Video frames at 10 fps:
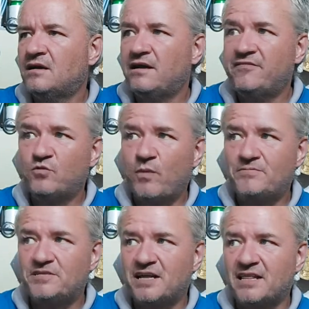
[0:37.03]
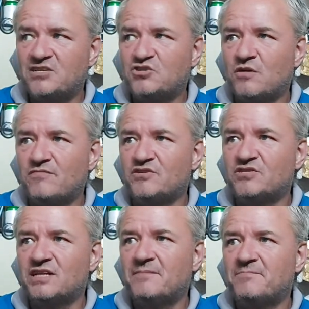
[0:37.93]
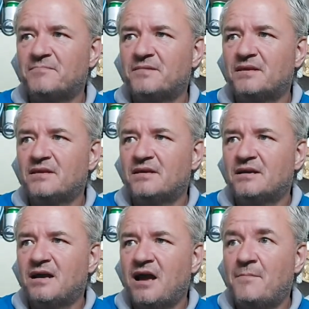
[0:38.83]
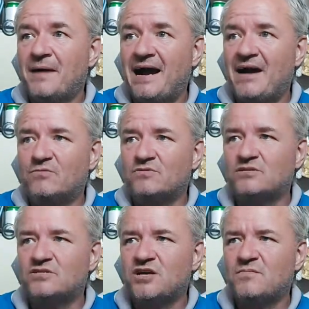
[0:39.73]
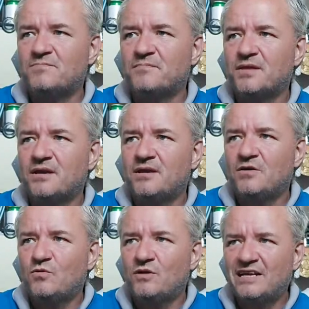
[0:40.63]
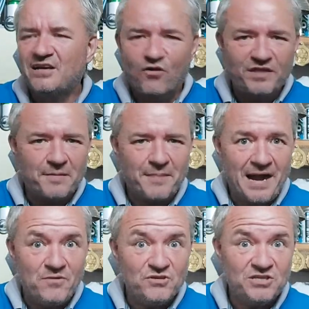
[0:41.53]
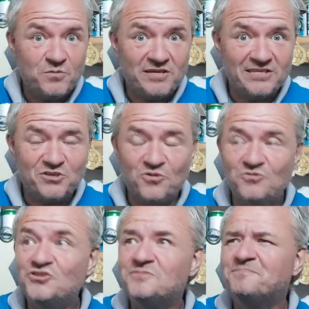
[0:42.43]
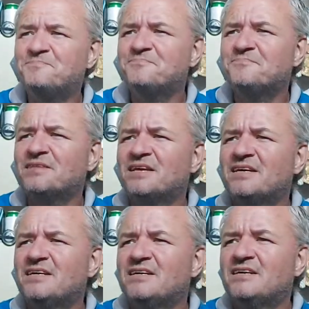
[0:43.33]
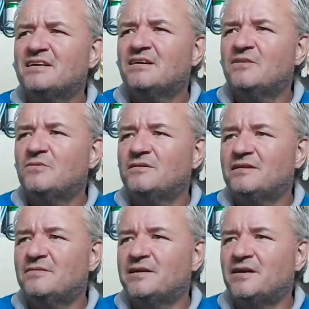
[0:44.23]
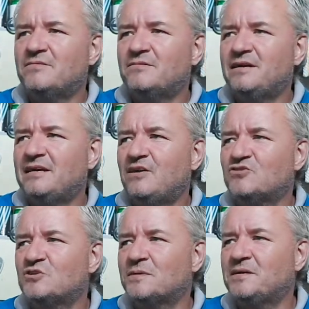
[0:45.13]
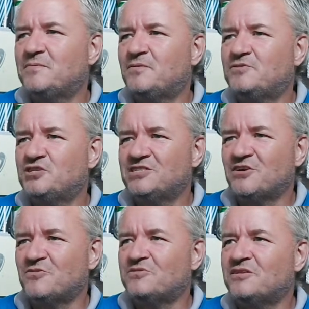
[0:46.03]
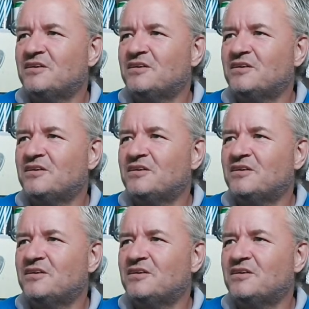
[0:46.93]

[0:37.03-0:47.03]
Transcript: if the website lets you, obviously, about. So we'll click on the about, see what it does. Oh, here we go. Hey, lots of people. She's old.